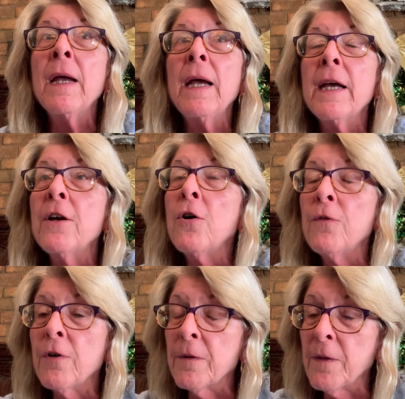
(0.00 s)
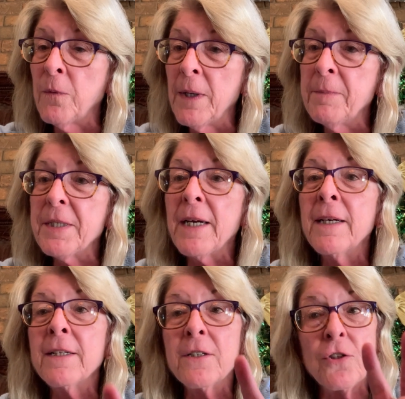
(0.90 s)
And over at the
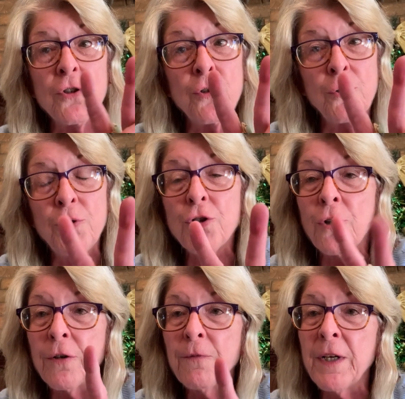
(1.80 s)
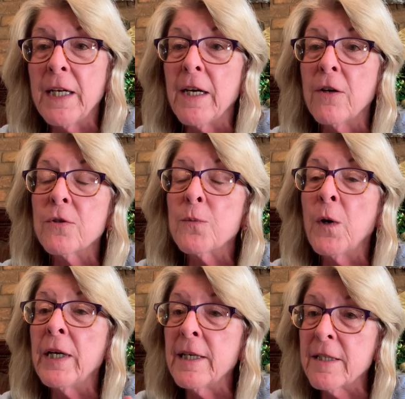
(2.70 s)
website is 2 short videos.
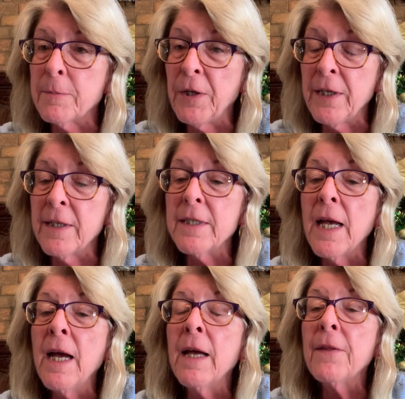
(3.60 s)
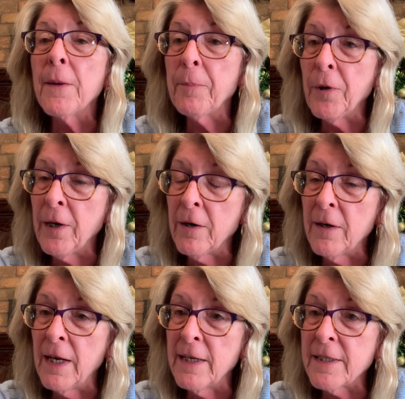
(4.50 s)
One explains the prayer
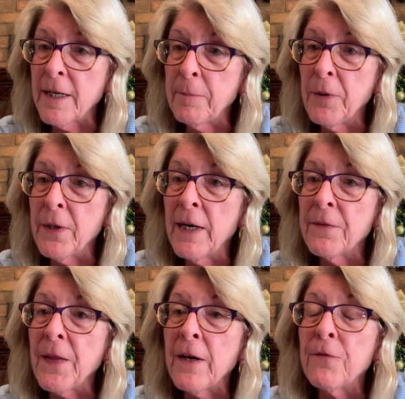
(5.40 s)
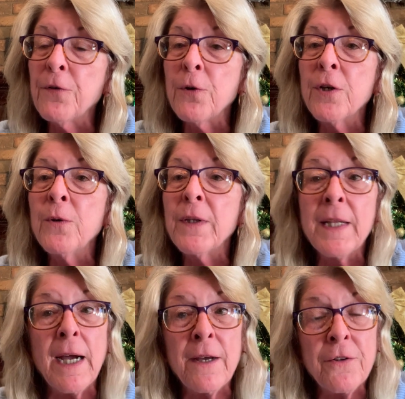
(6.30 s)
class I put out there for you, and
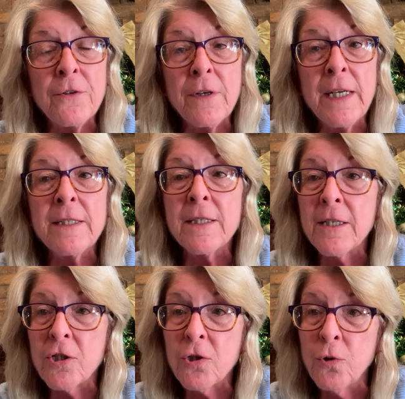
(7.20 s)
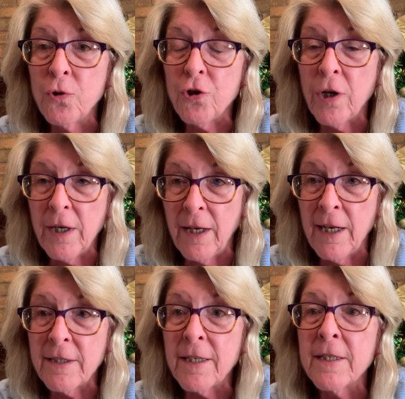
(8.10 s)
the other is the sutra
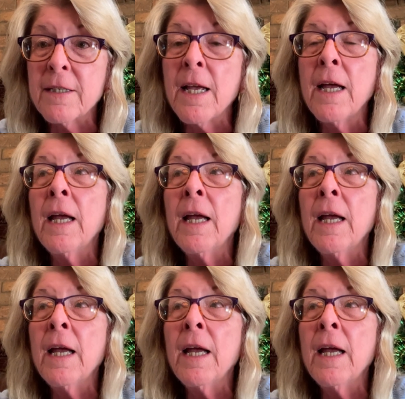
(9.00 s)
classes.